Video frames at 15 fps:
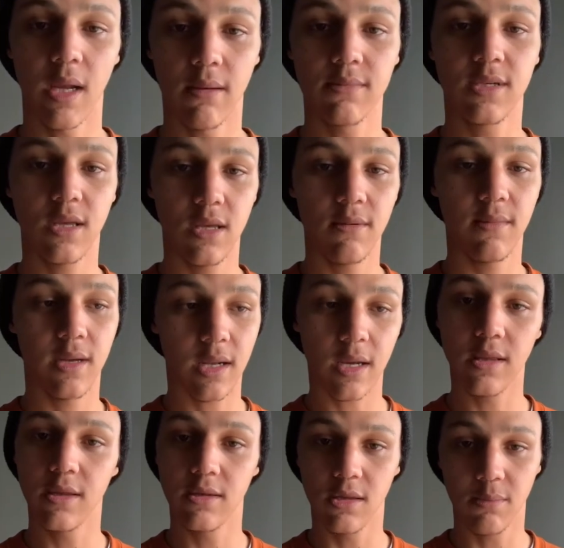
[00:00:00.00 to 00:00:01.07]
I'm telling you,
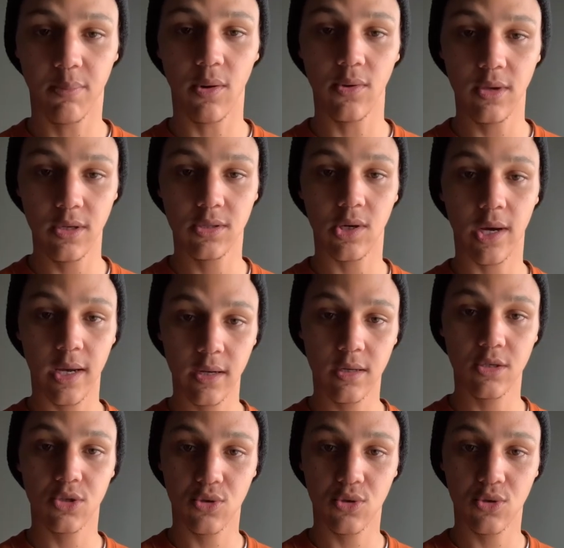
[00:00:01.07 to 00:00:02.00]
man, the police are out of